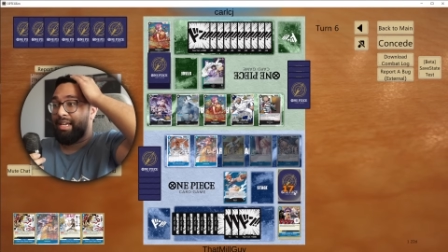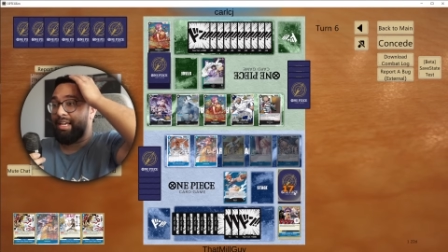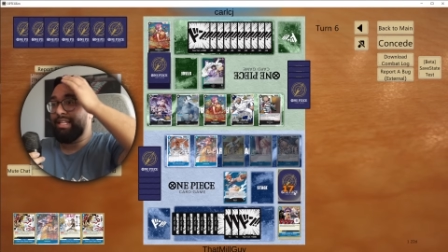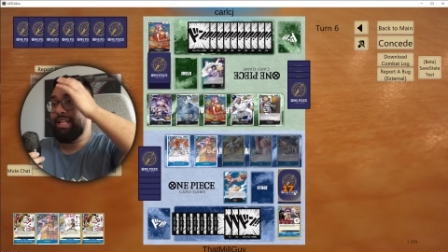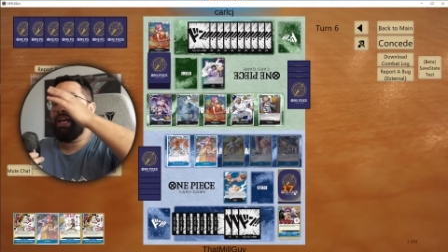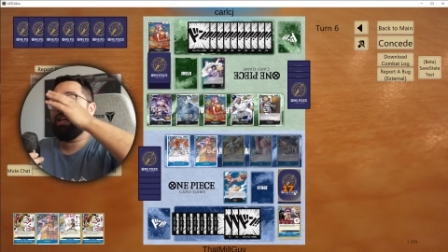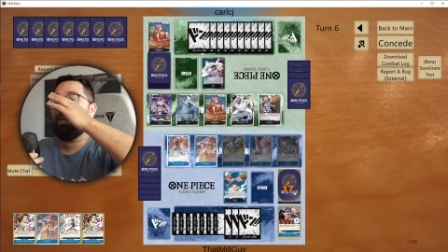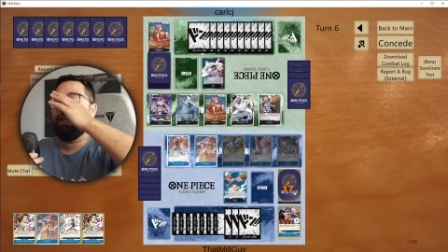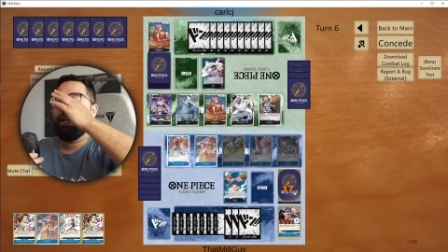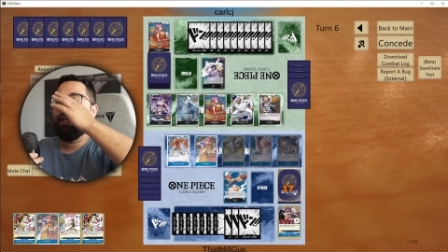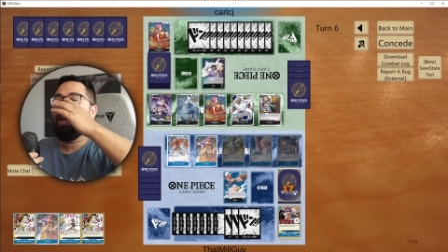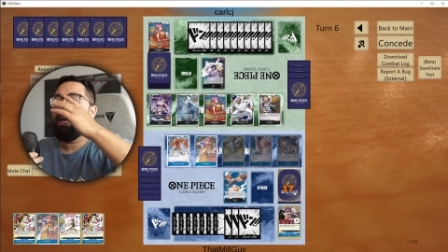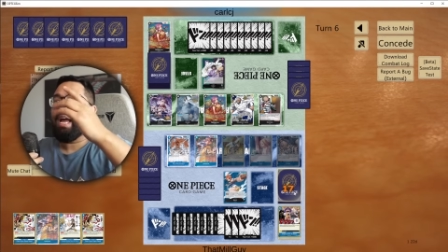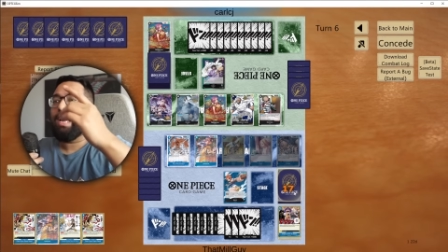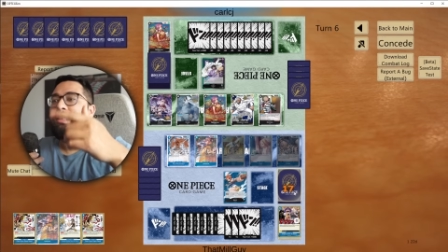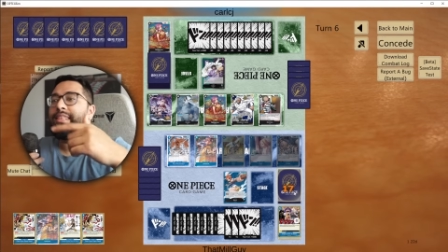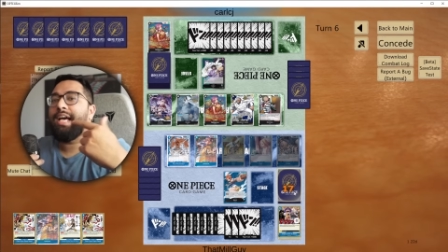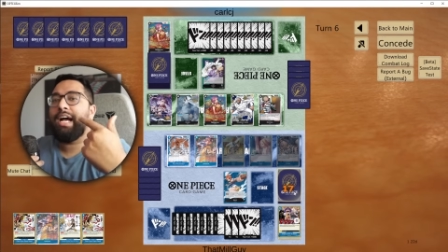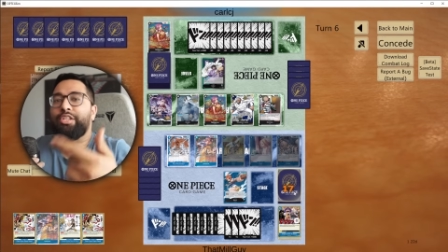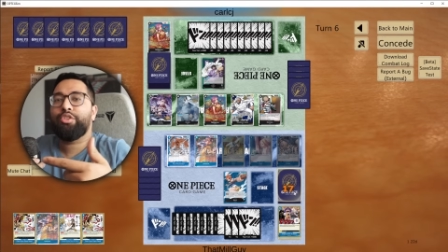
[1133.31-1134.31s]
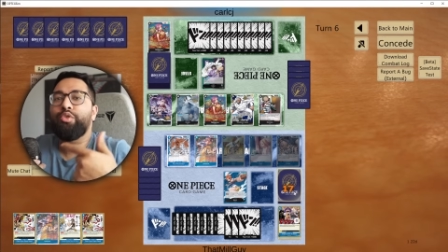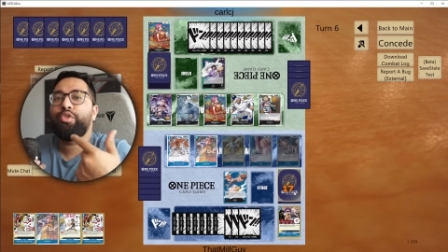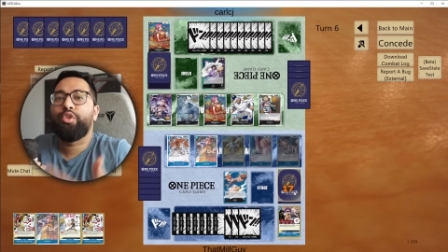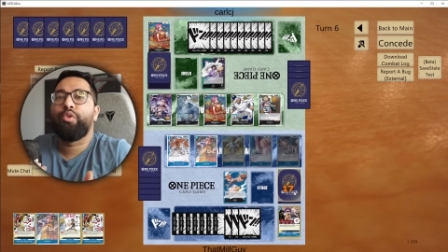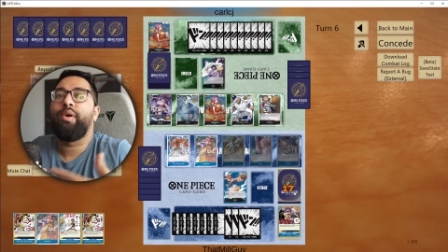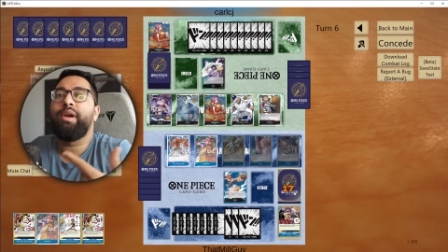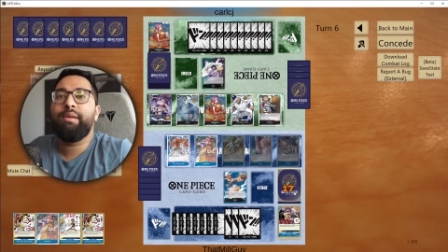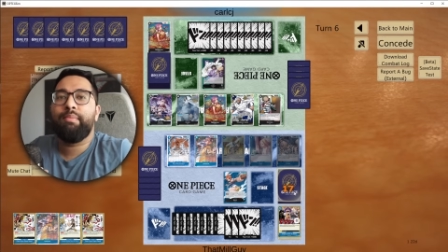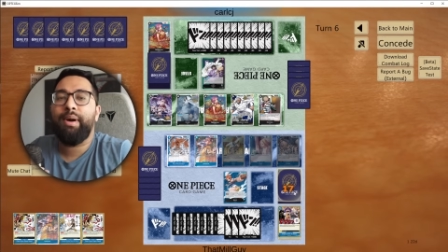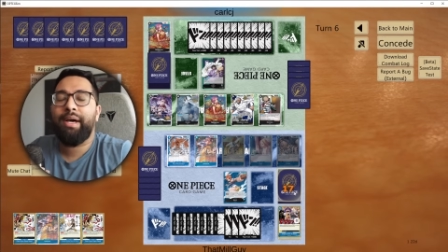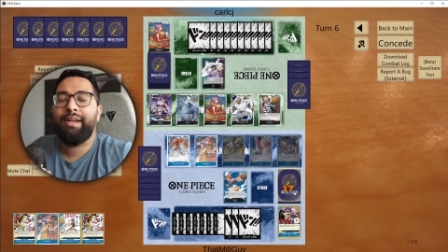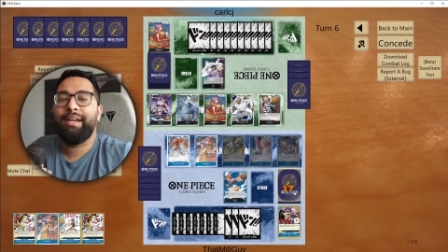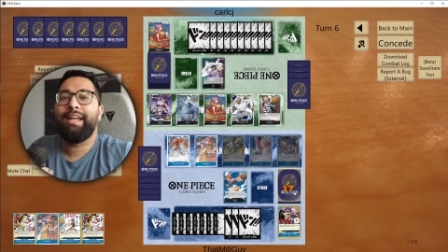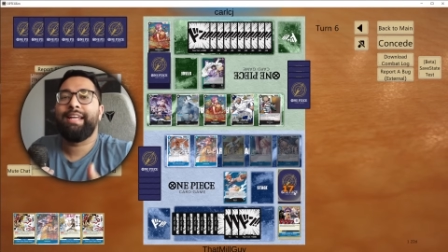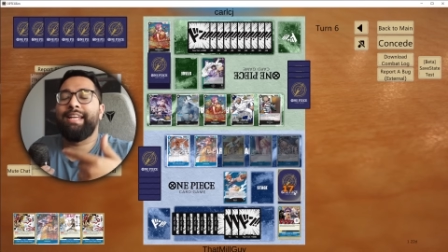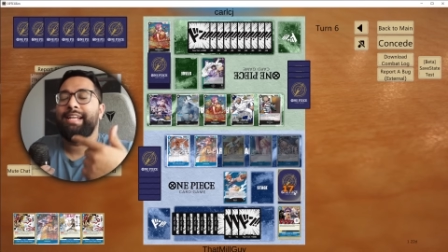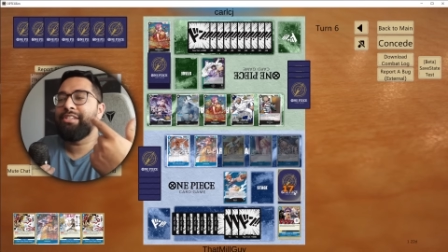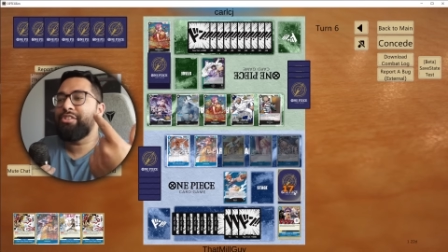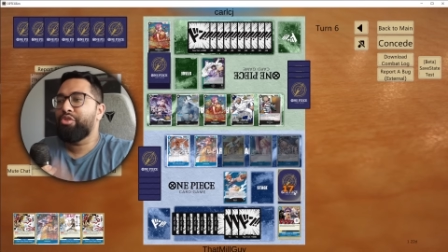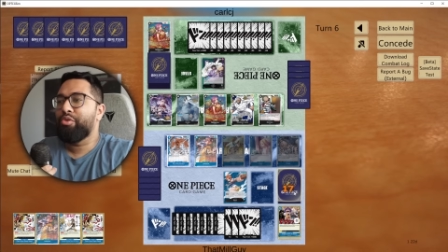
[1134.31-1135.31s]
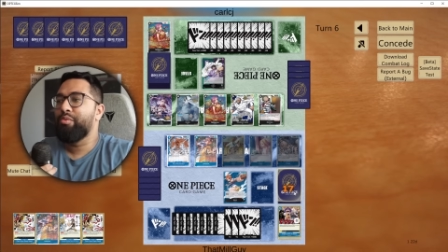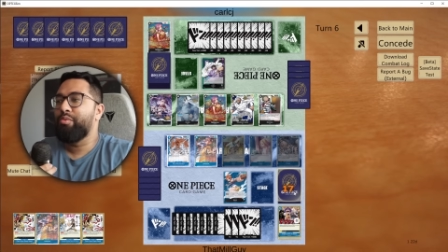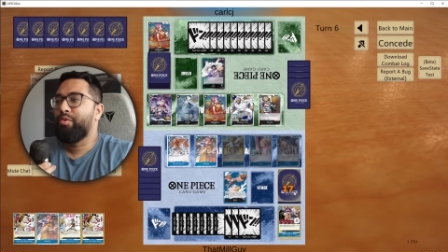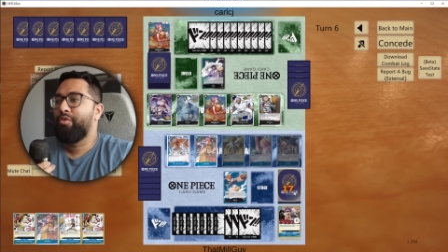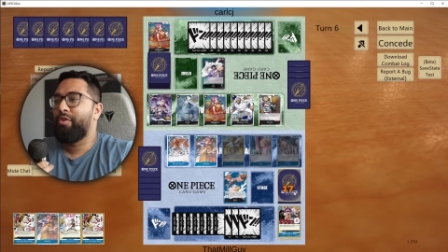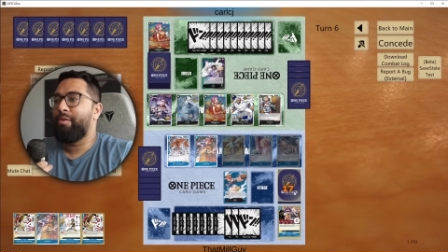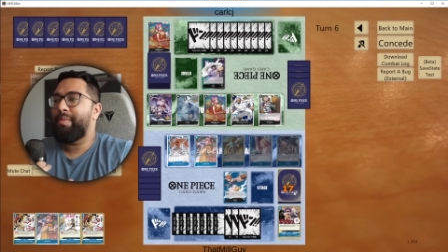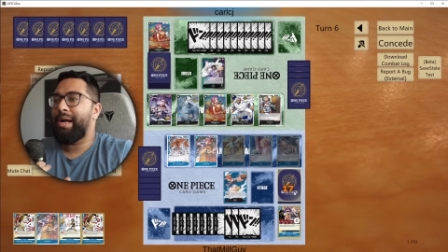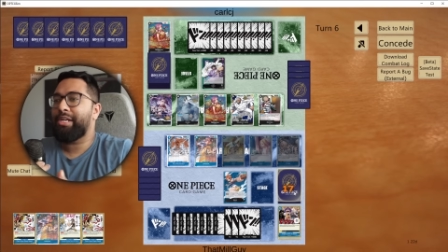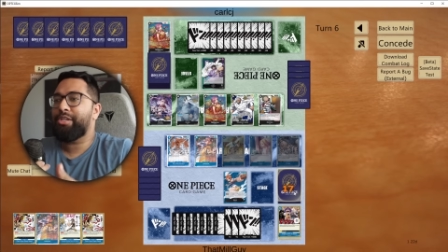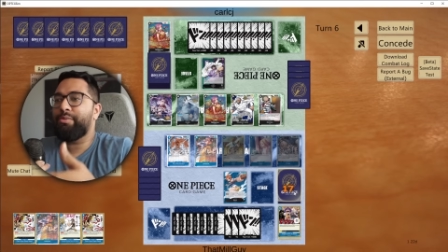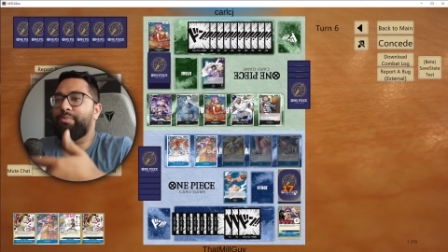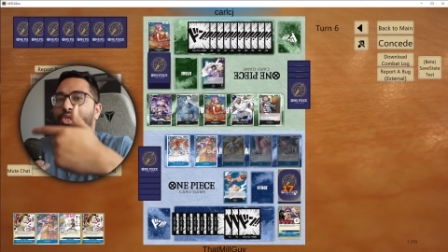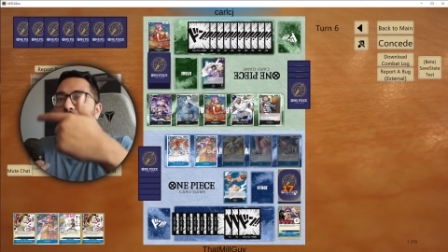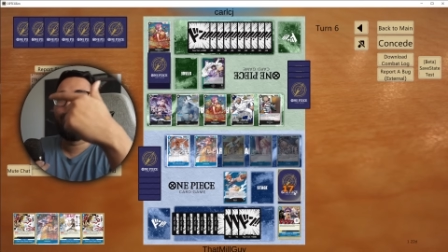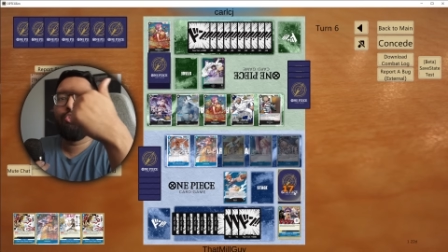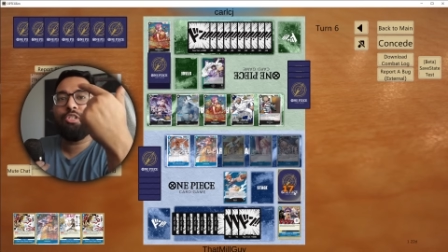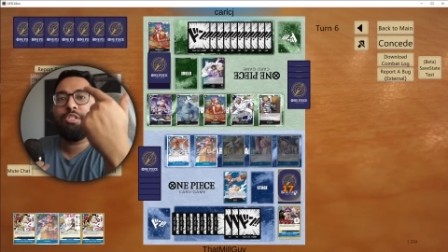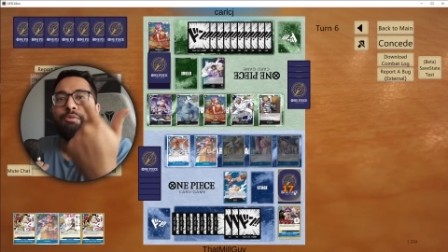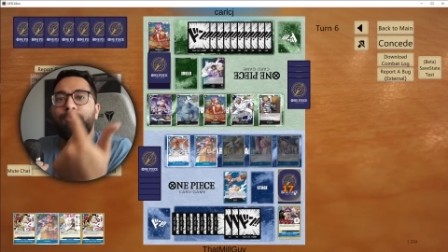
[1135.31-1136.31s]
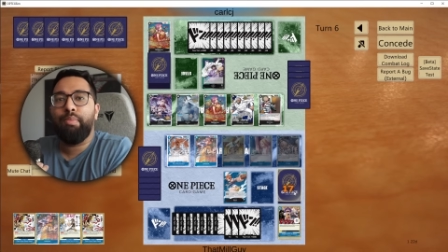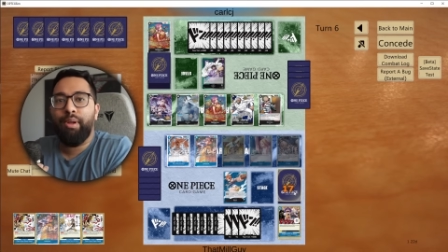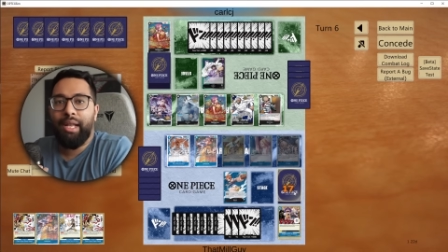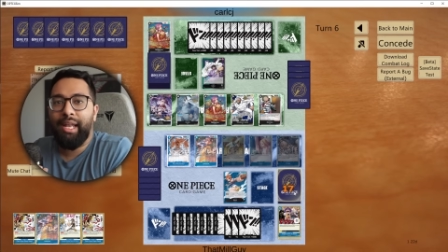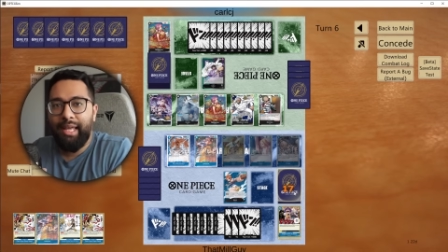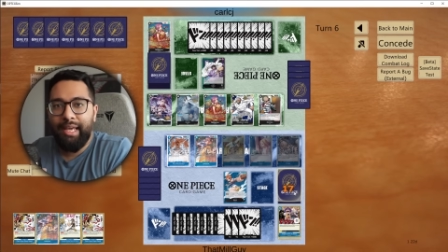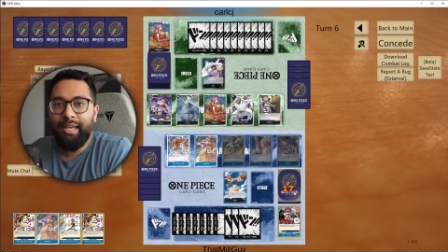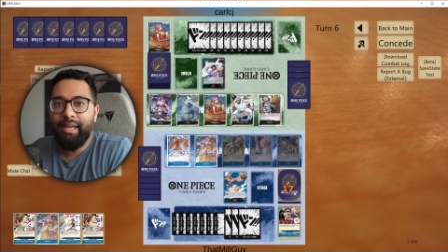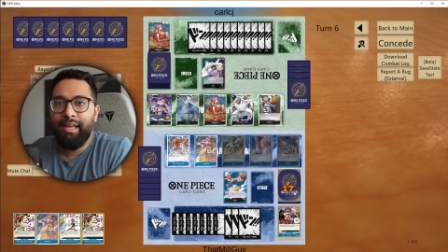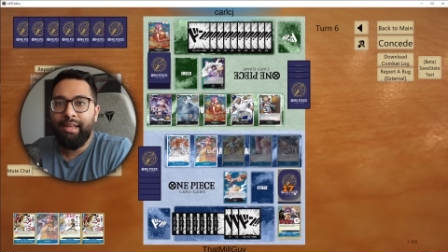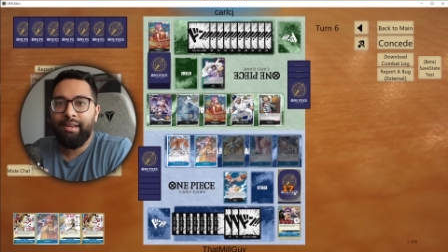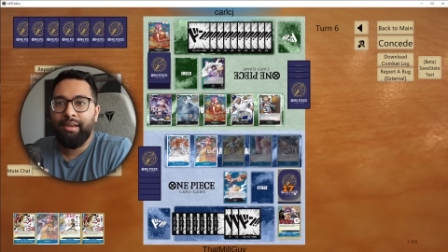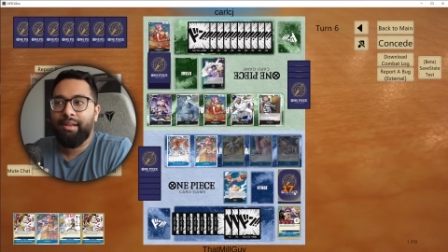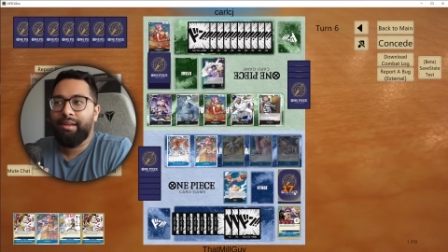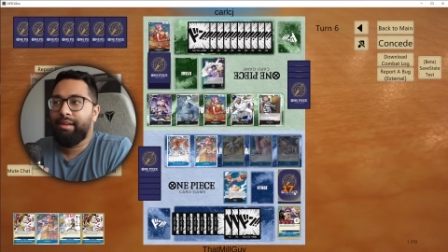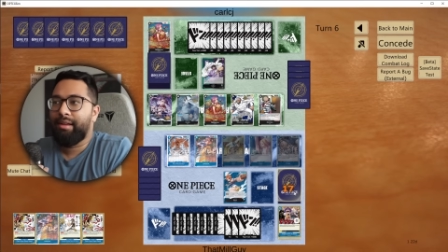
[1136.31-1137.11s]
And then, and that's what's great about it. Against the removal matchups, you just play it